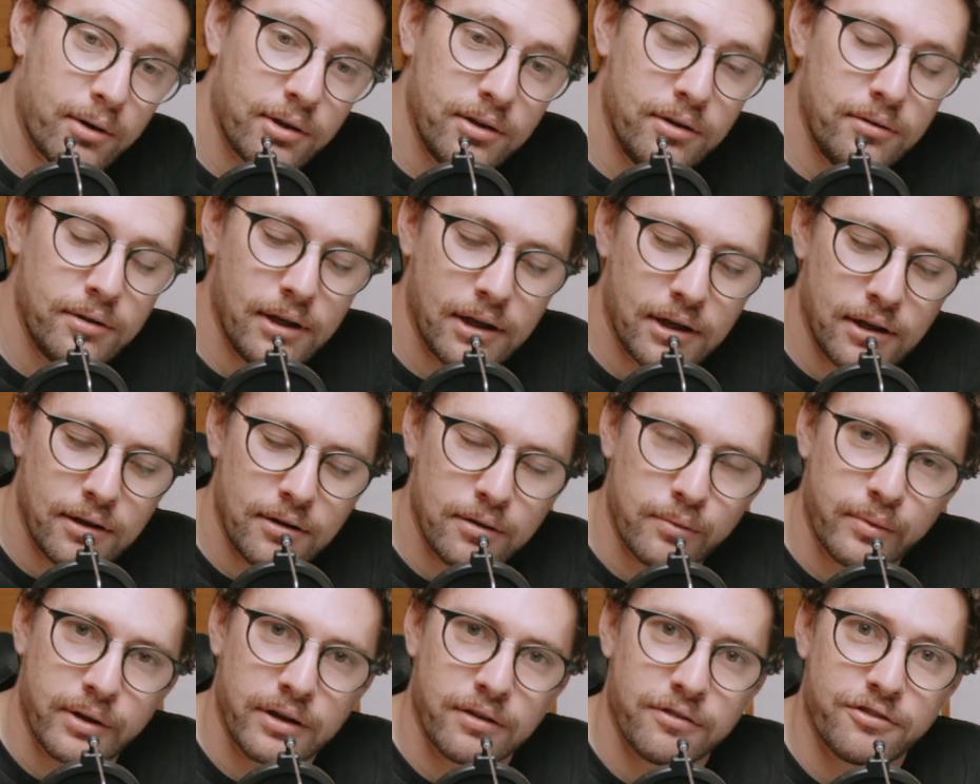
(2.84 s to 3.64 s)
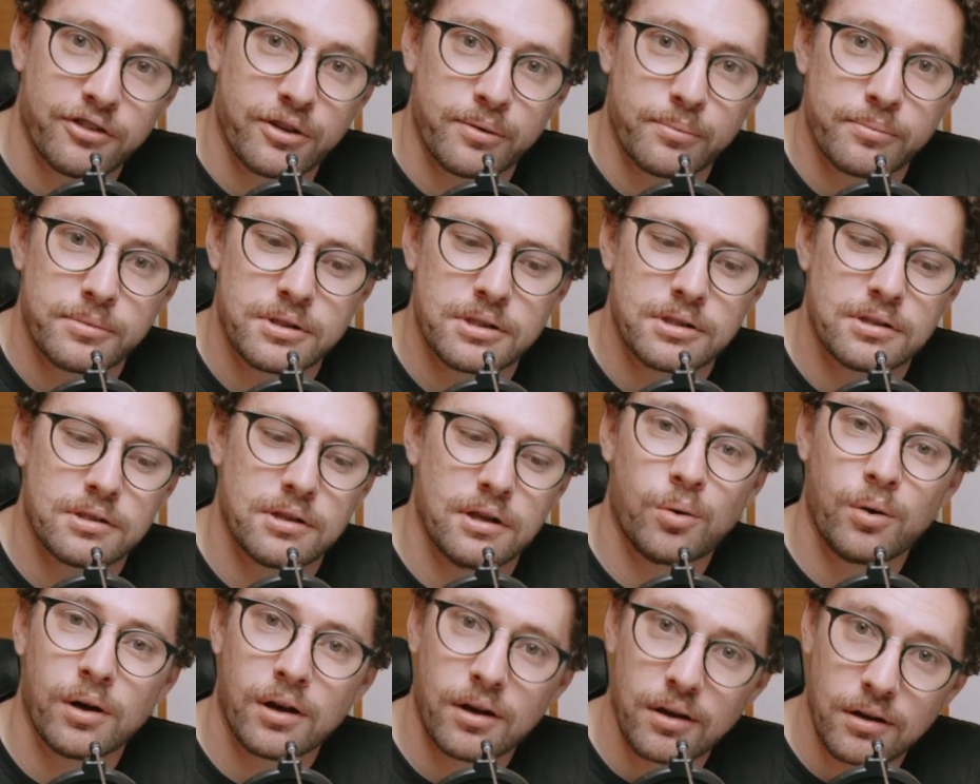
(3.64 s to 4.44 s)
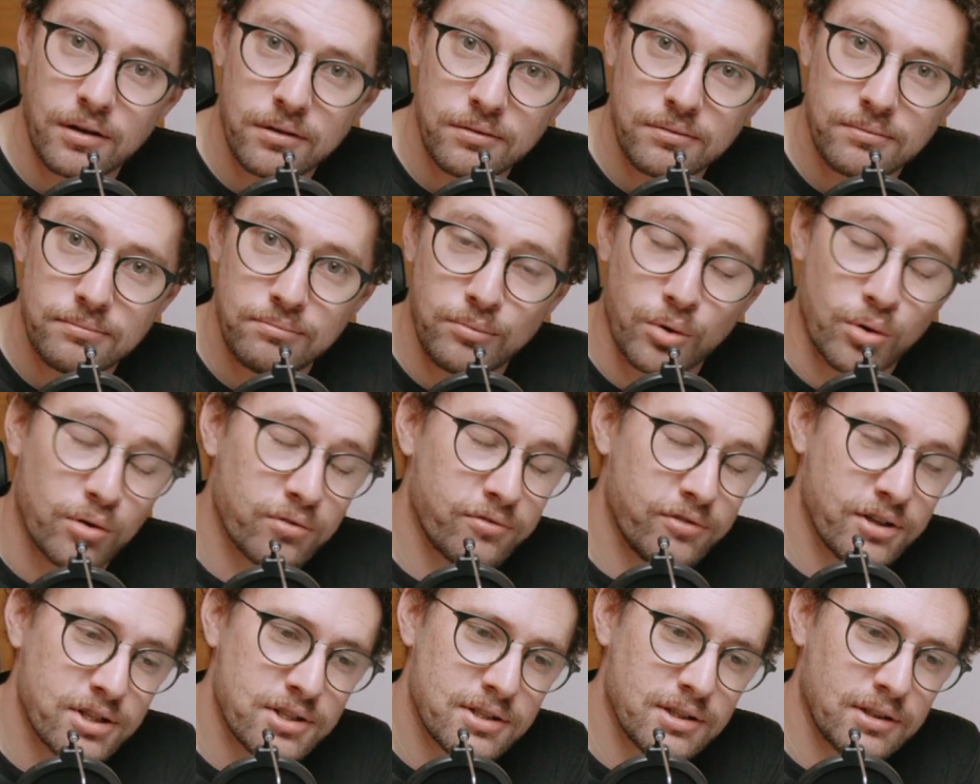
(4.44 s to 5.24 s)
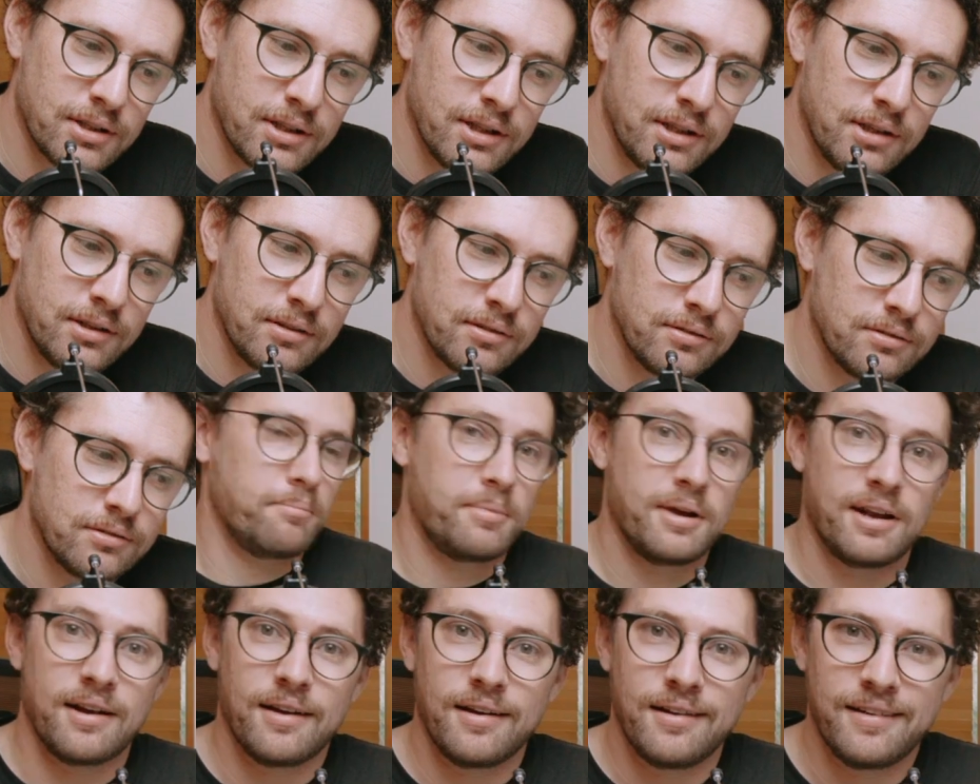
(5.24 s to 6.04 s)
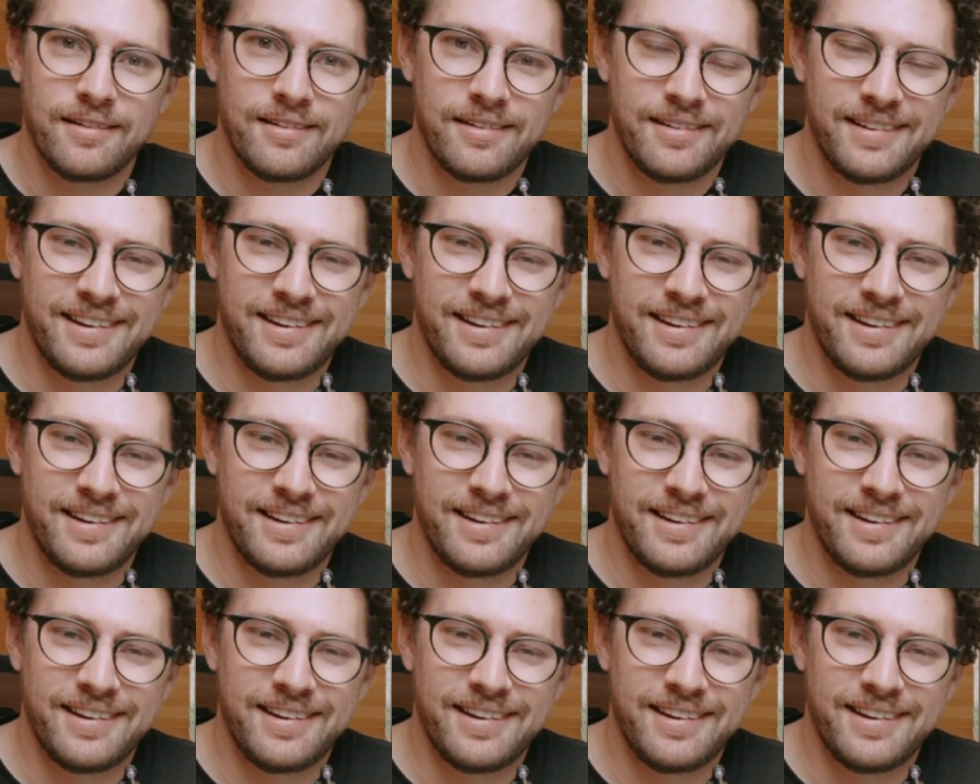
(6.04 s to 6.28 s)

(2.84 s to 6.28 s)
do you edit your wedding films quicker, more efficiently, better?